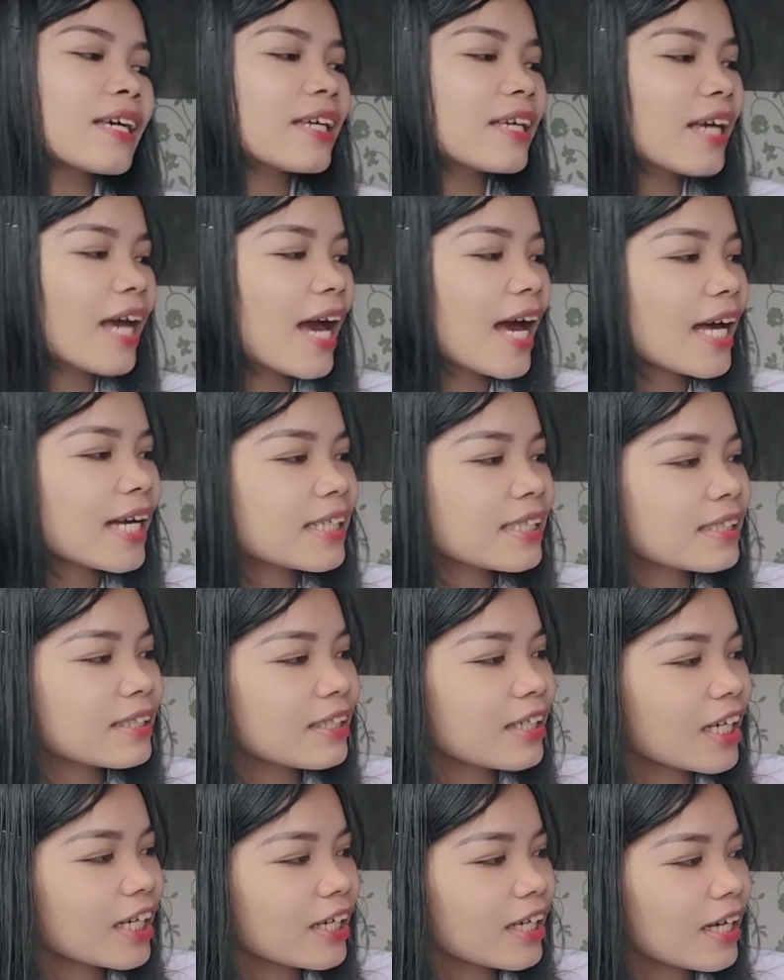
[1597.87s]
Yes,
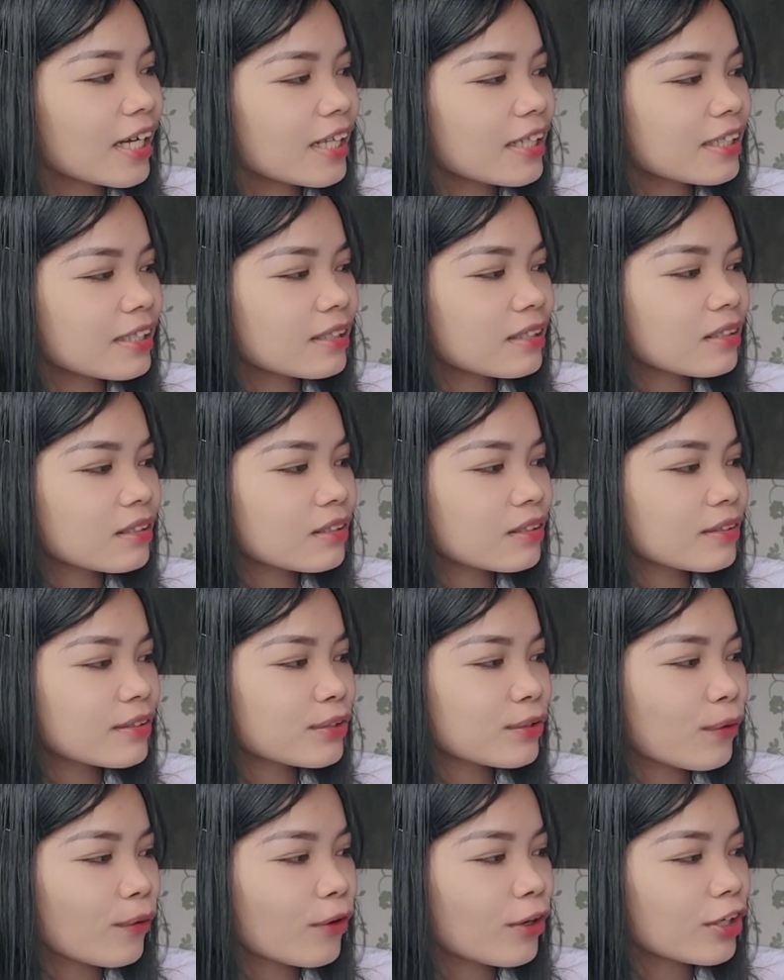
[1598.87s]
you can
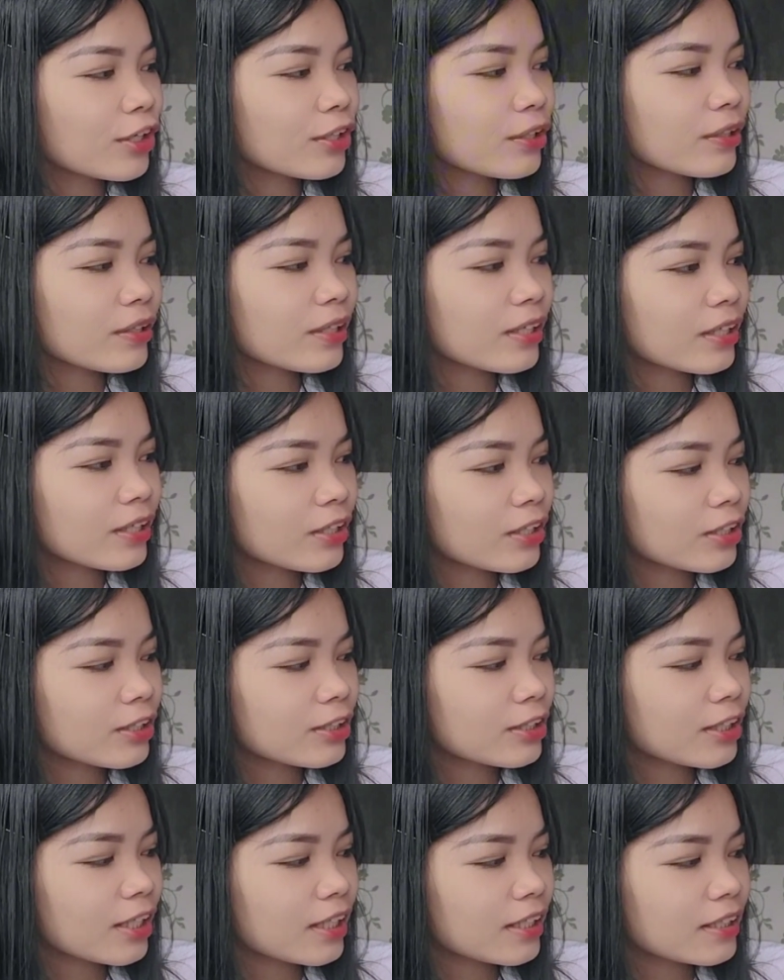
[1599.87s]
store your
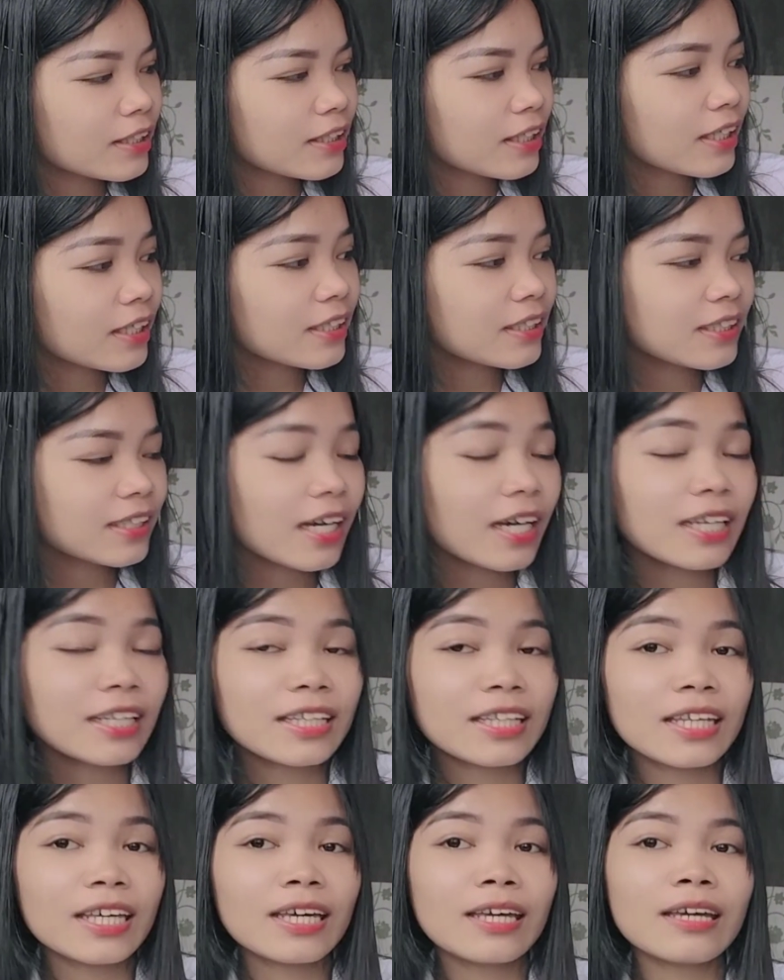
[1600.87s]
detergents
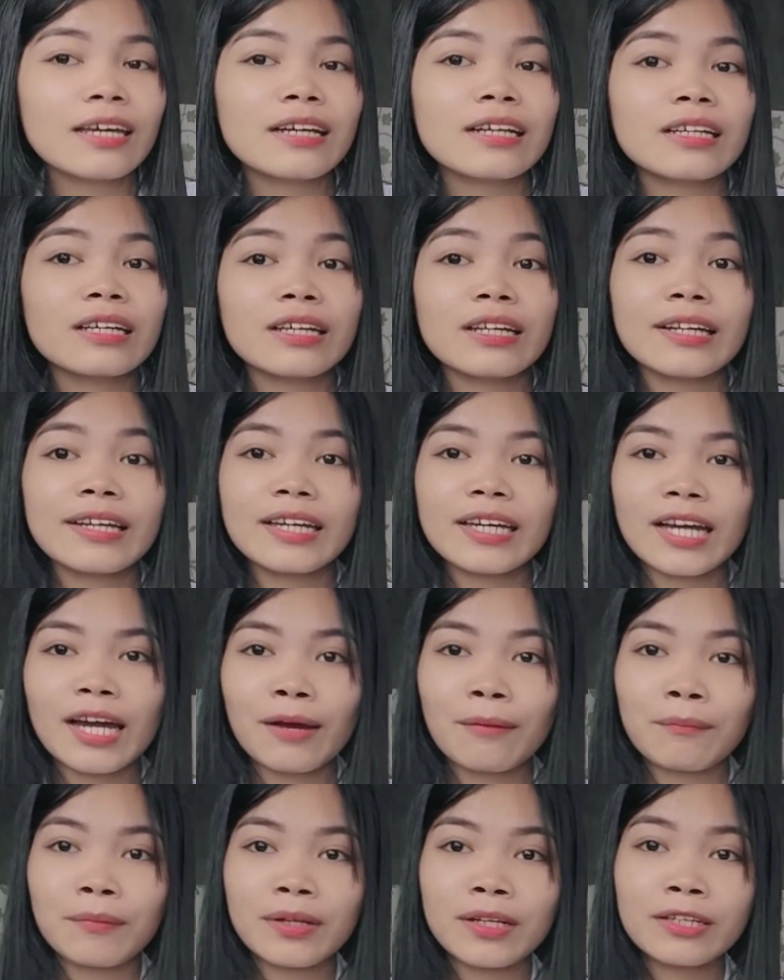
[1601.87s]
inside the cleaning
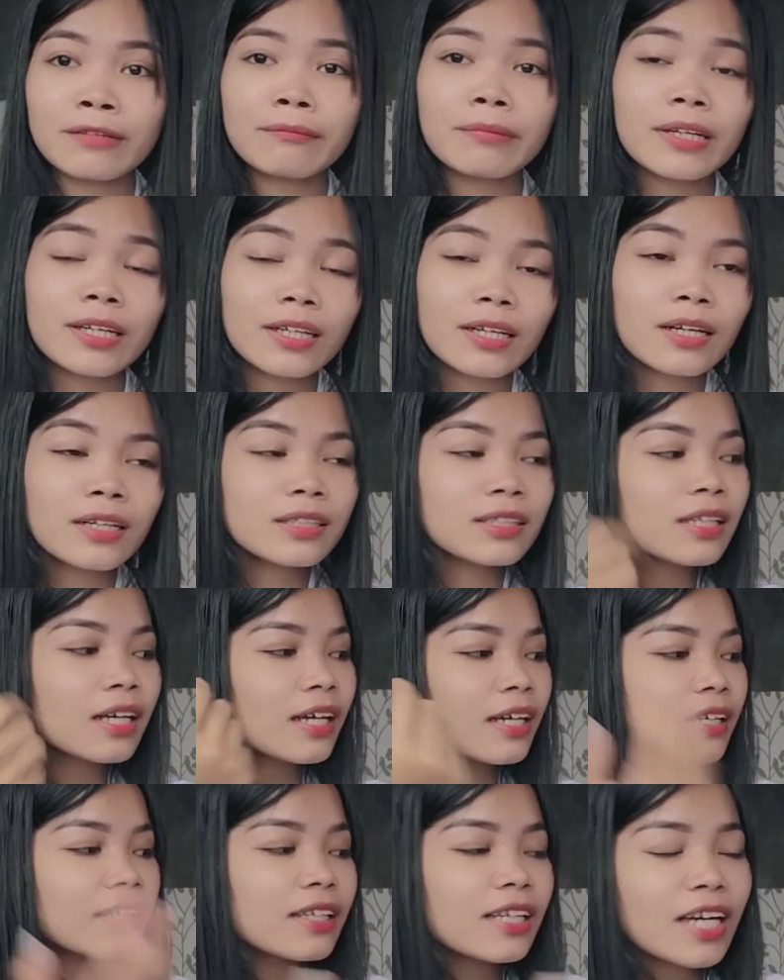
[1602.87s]
cabinet because
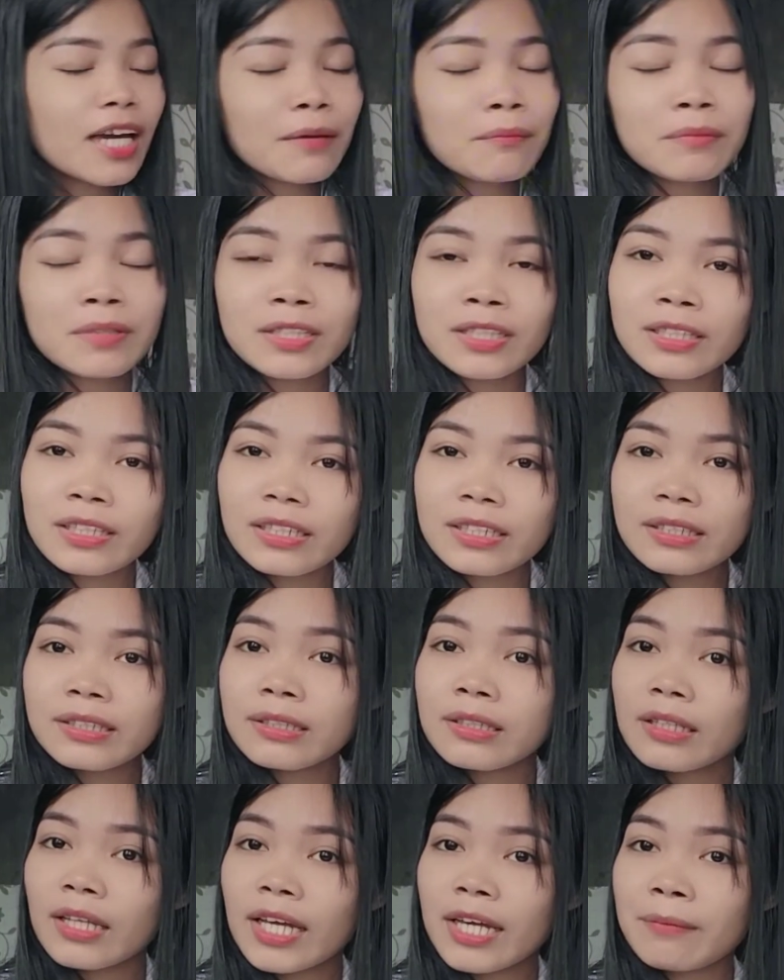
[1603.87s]
the cabinet
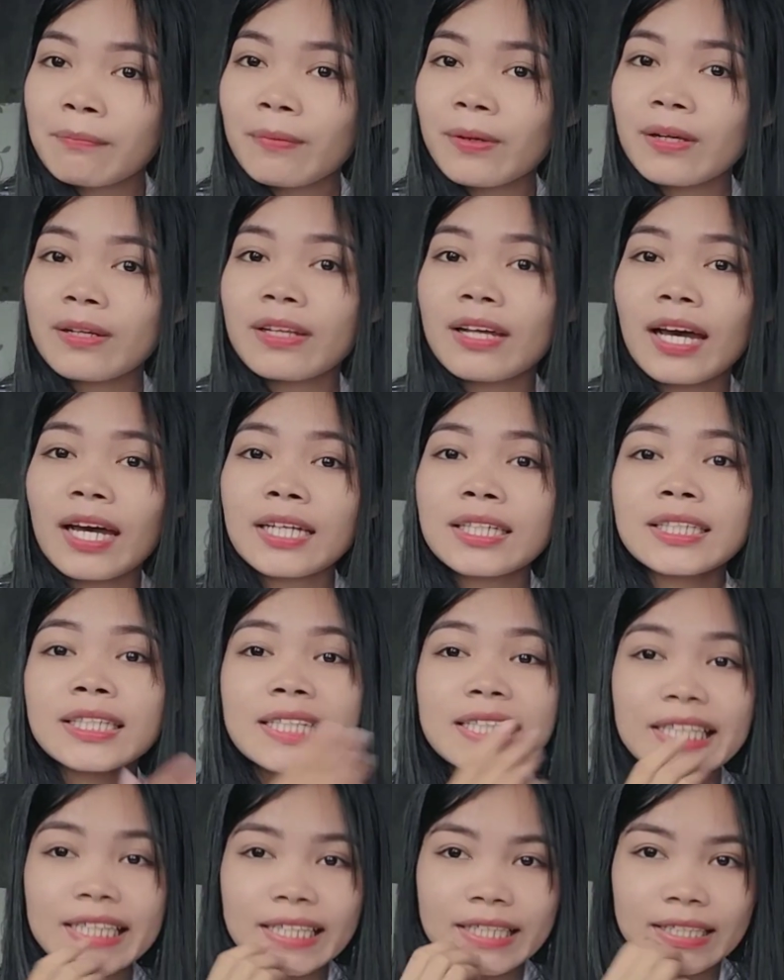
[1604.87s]
is labeled as
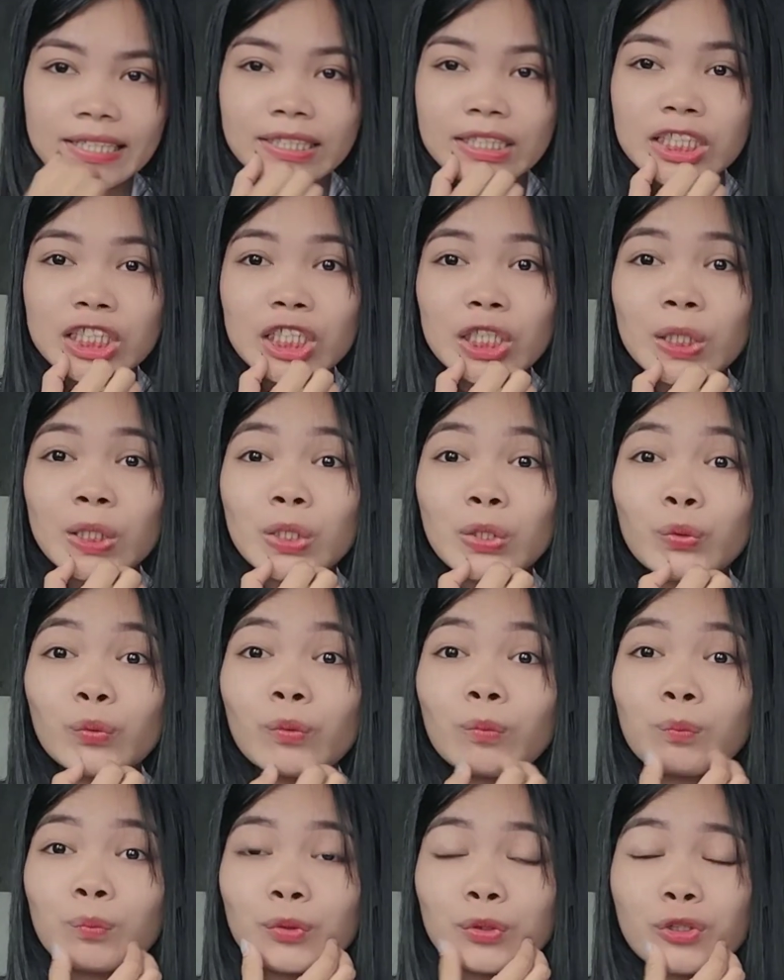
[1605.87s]
cleaning, so
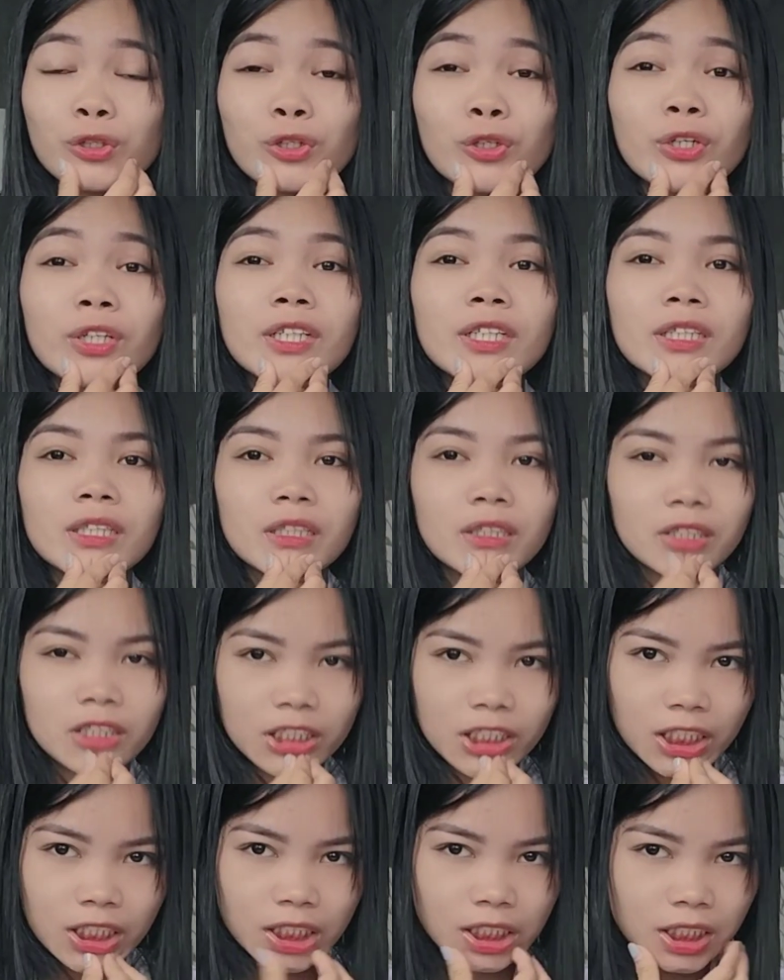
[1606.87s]
you put your
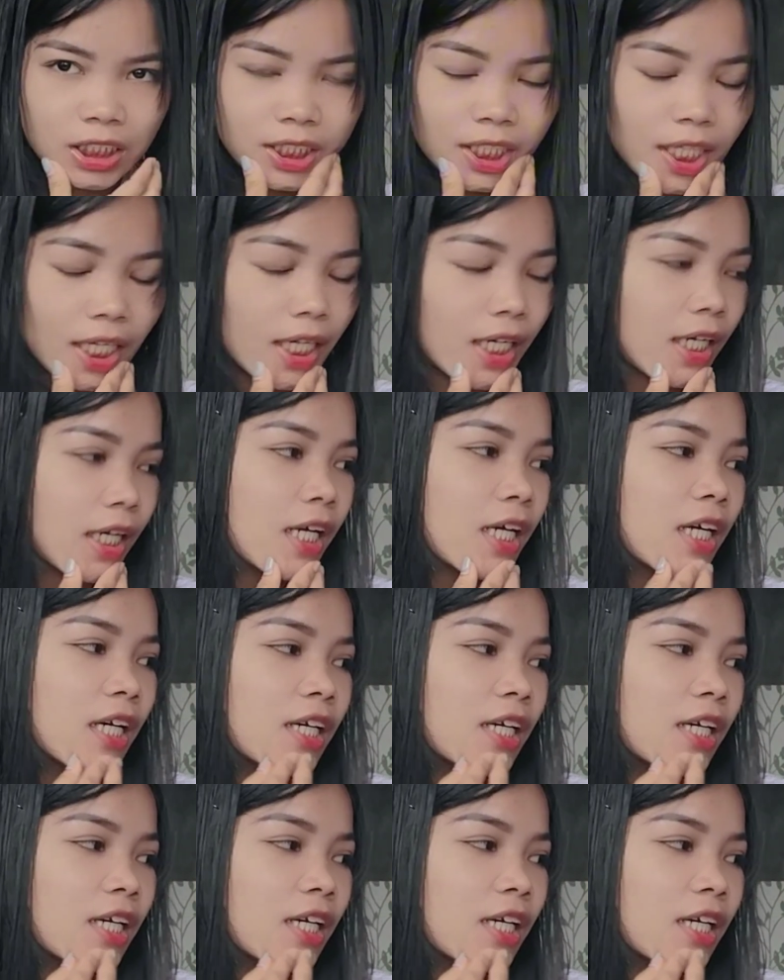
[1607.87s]
detergents there.